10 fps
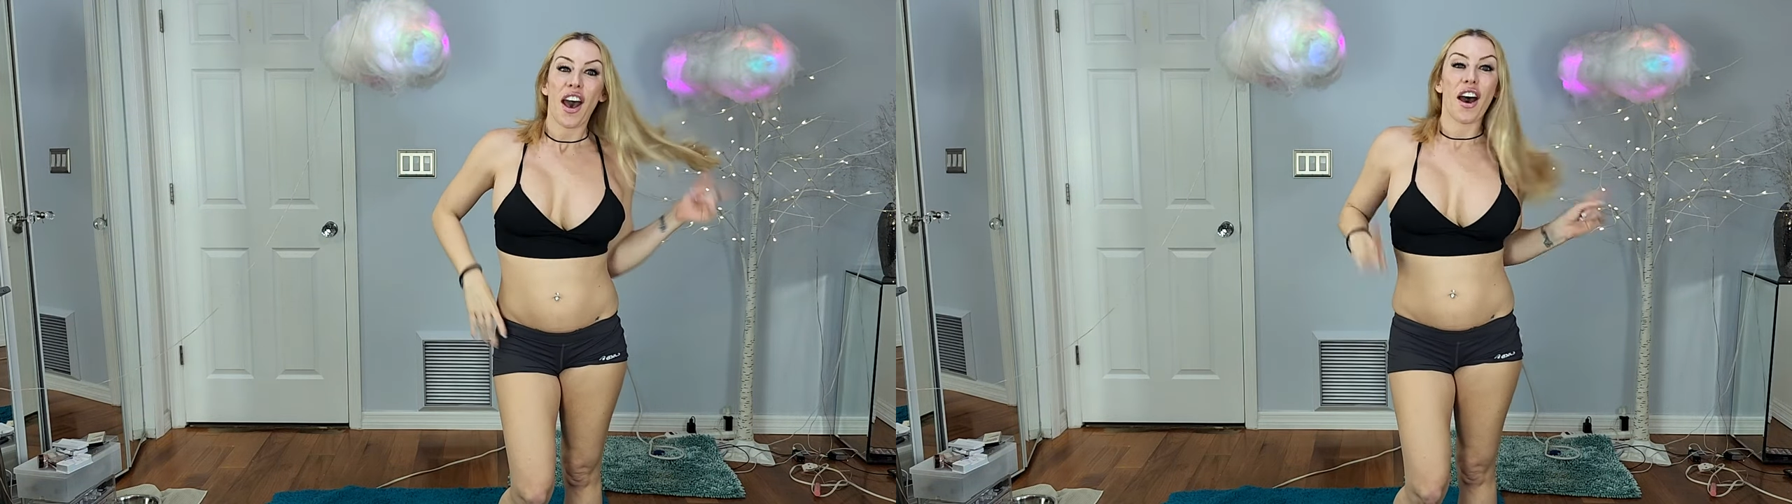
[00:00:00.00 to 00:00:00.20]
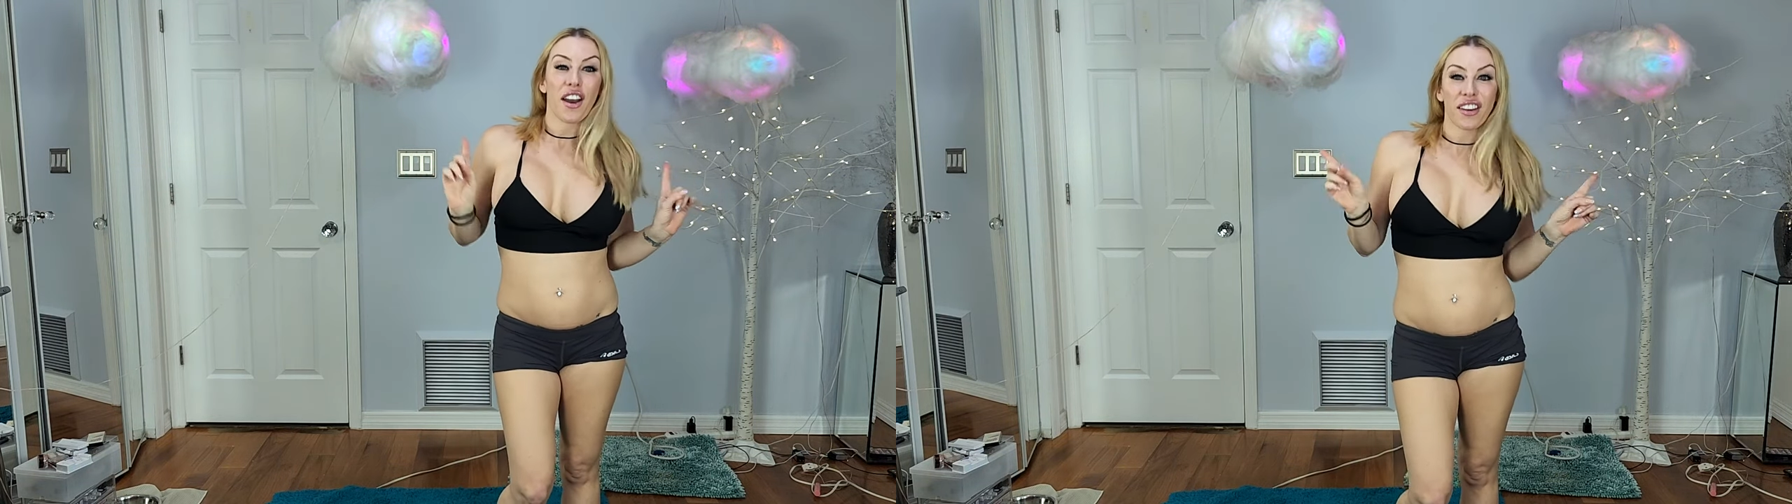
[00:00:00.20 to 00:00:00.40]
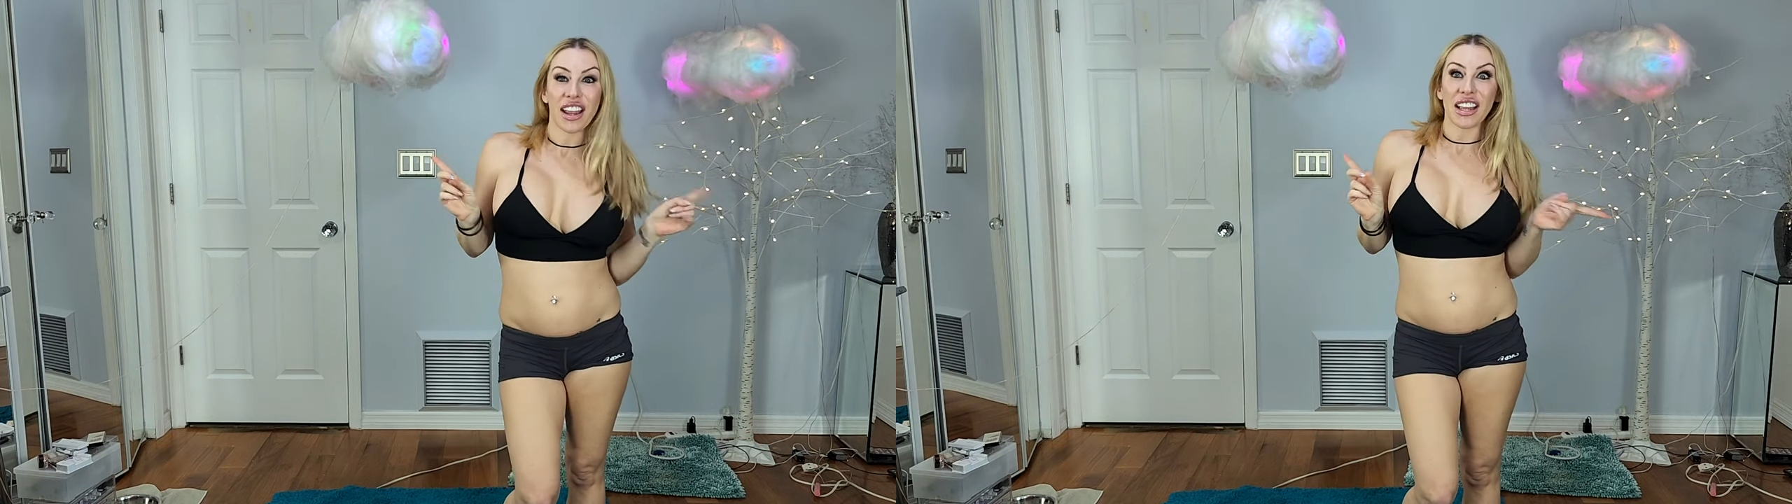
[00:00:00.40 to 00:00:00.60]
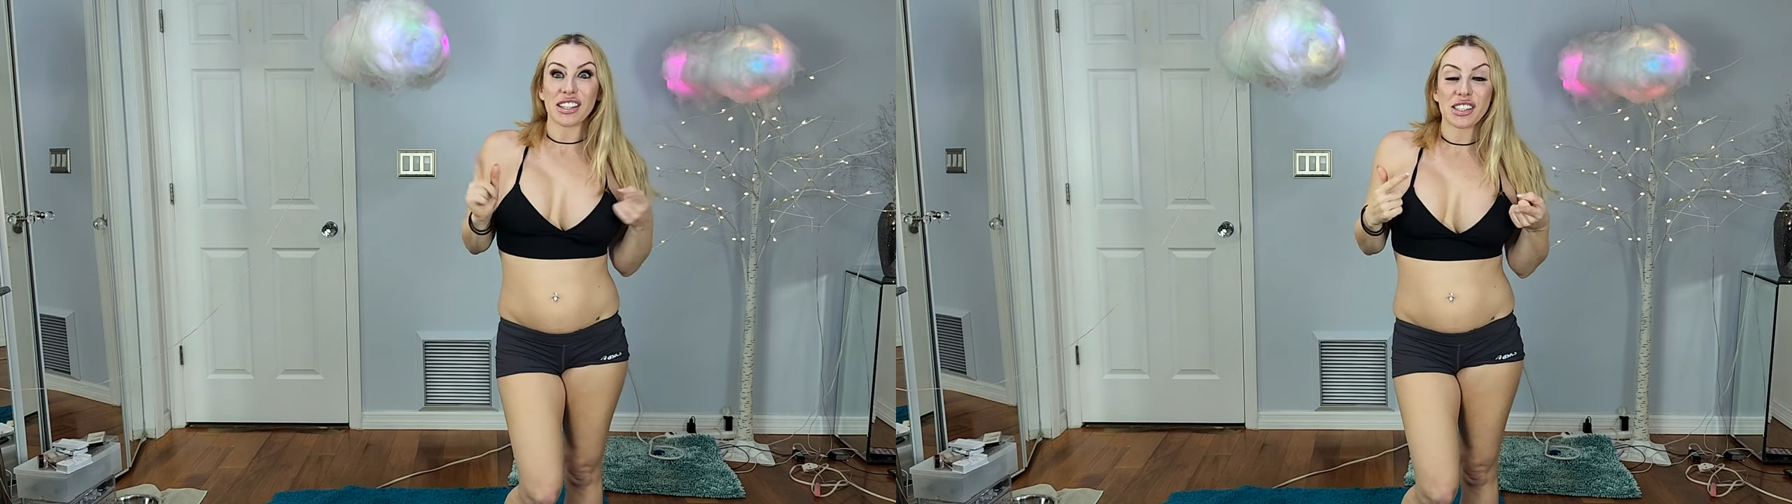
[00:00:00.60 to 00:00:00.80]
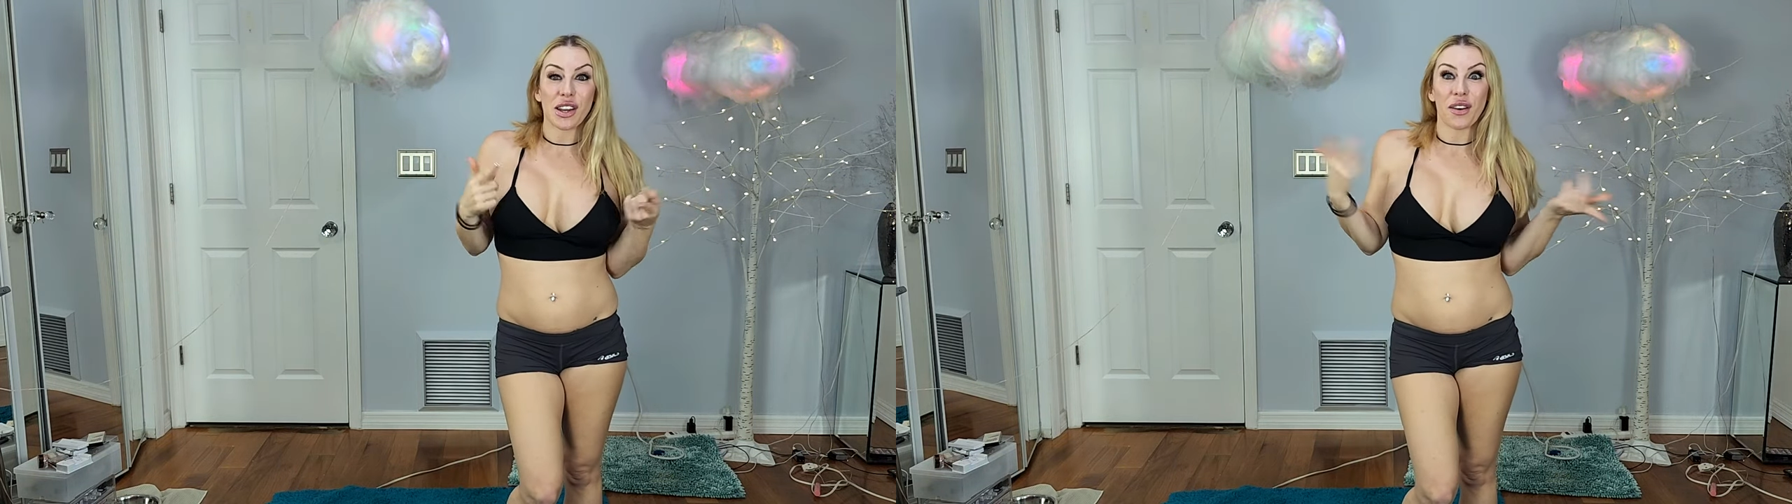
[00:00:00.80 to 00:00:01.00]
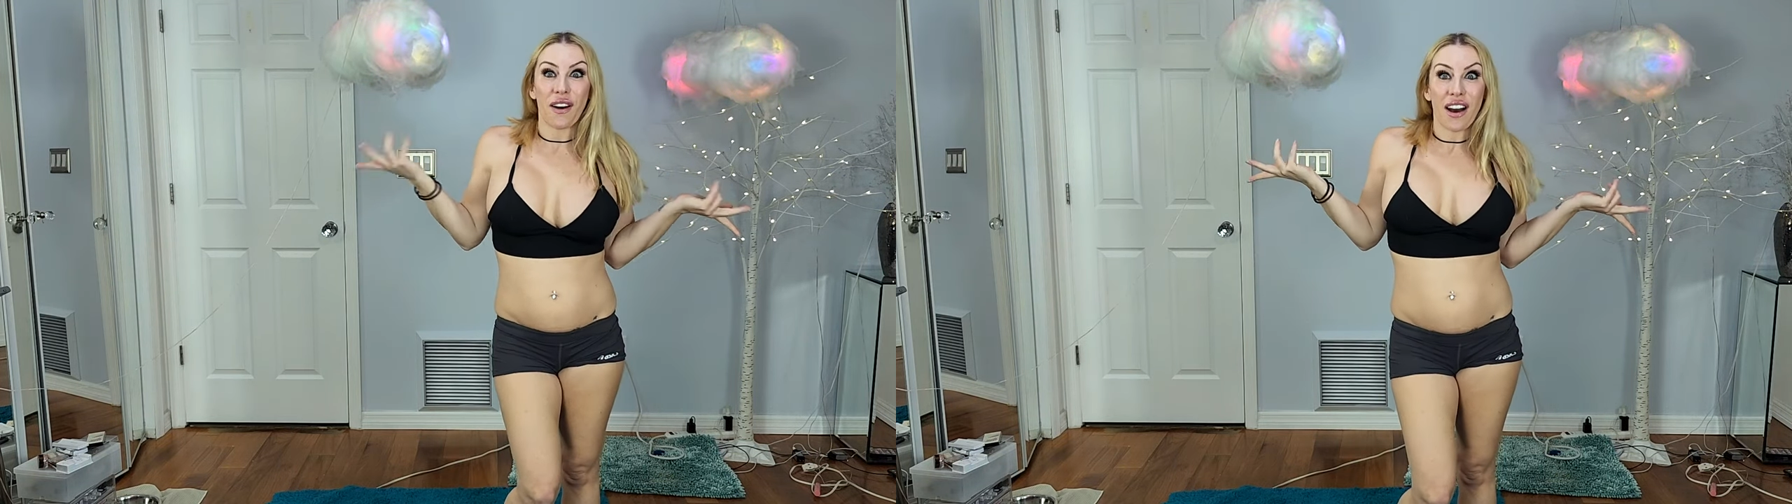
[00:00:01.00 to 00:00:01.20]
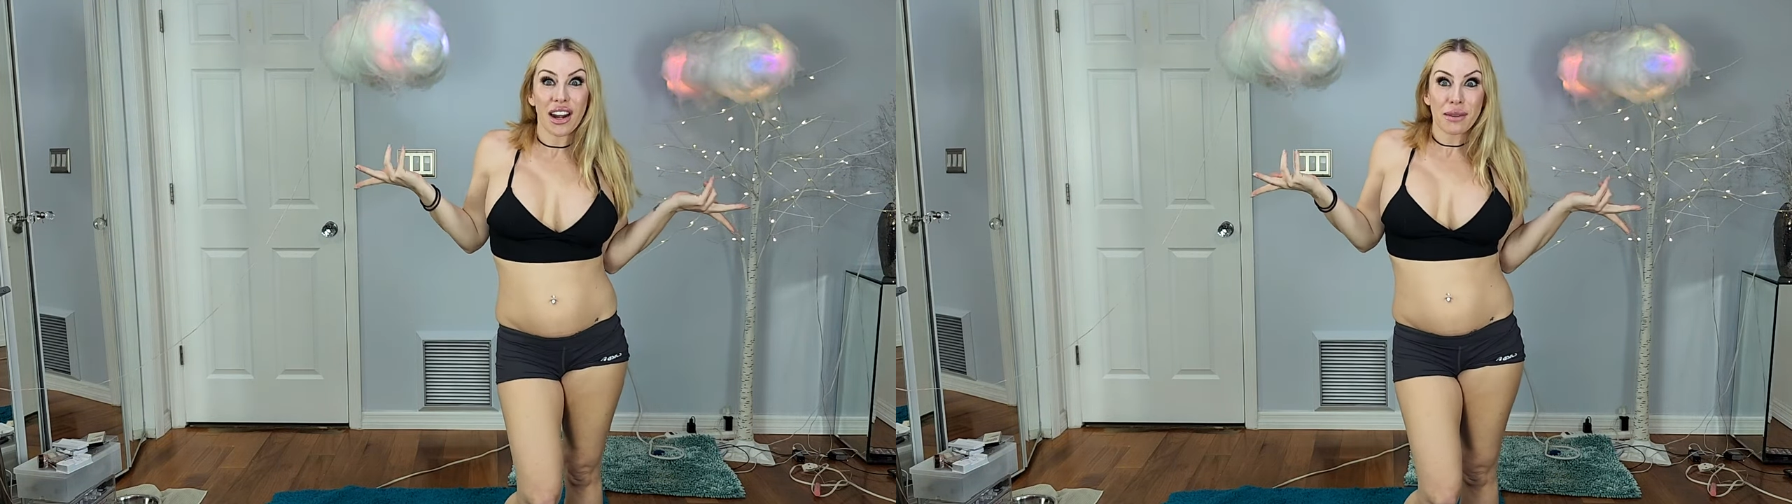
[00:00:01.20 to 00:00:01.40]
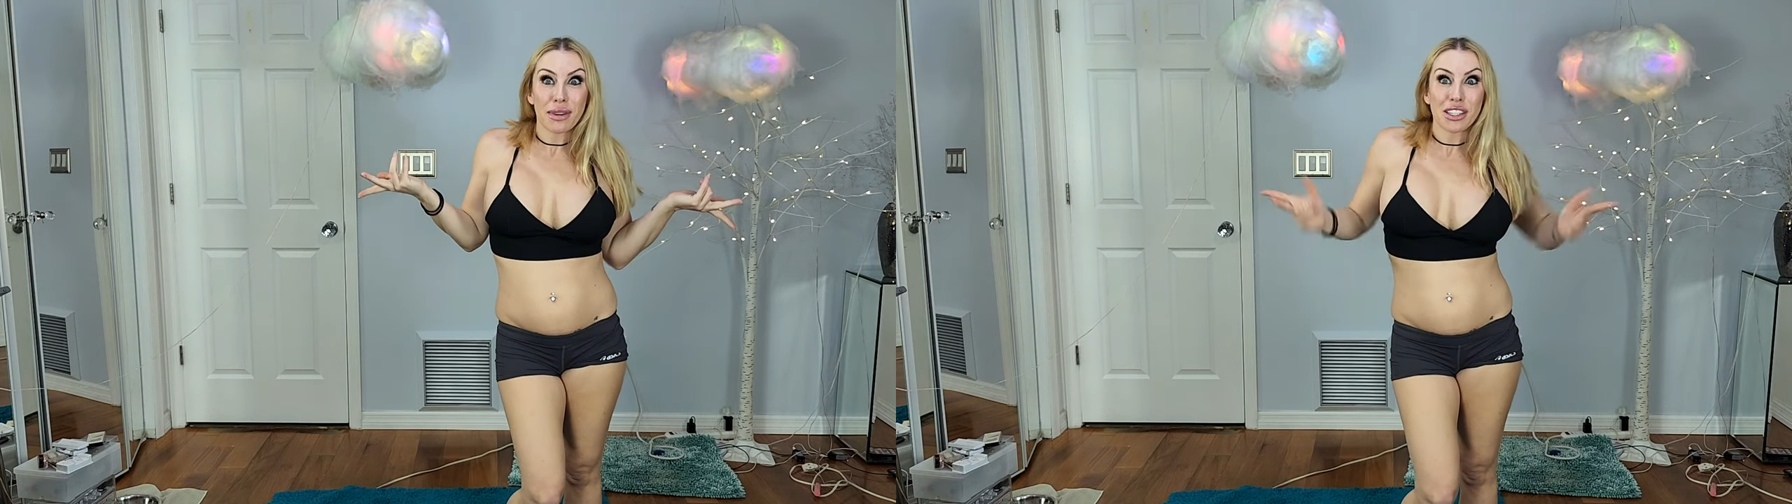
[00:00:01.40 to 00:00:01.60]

All right, so on to my